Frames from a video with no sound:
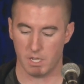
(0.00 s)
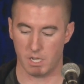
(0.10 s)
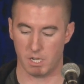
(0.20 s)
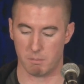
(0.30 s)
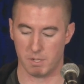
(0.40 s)

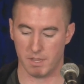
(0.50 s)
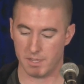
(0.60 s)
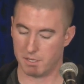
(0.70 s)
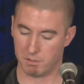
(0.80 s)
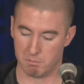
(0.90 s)
And
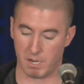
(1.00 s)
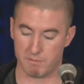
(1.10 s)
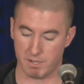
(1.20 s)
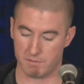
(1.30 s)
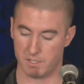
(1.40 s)
then my
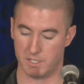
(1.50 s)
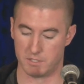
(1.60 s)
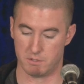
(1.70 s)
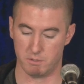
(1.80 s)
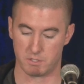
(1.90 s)
favorite
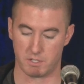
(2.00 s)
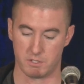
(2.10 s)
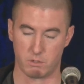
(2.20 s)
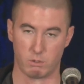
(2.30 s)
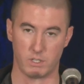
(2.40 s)
is you start
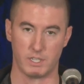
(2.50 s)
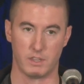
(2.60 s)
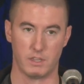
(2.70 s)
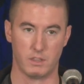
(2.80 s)
to correlate